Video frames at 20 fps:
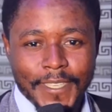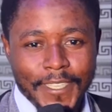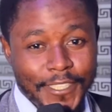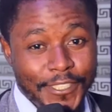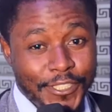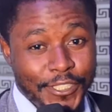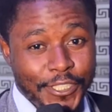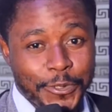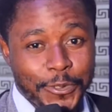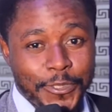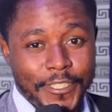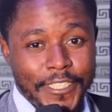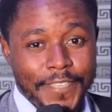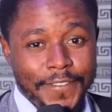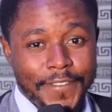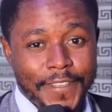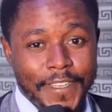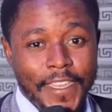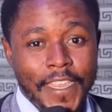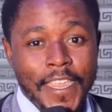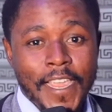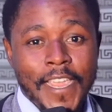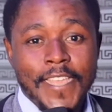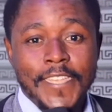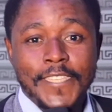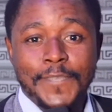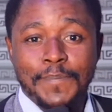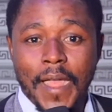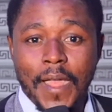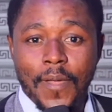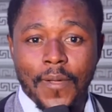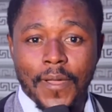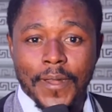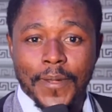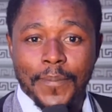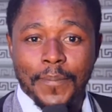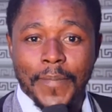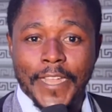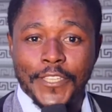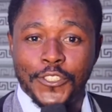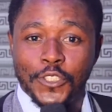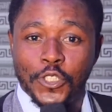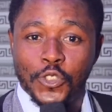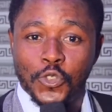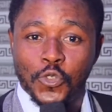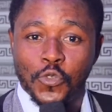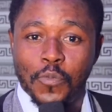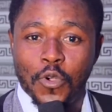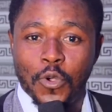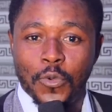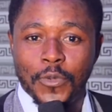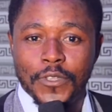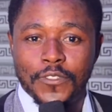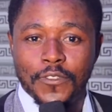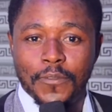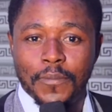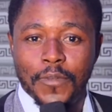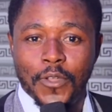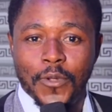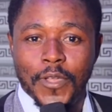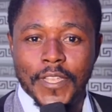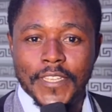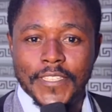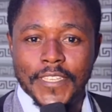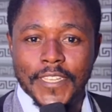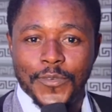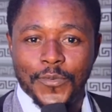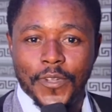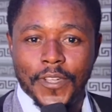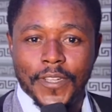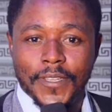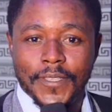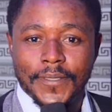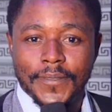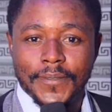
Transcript: GUTV is powered by Uboh Whistleblowers Network.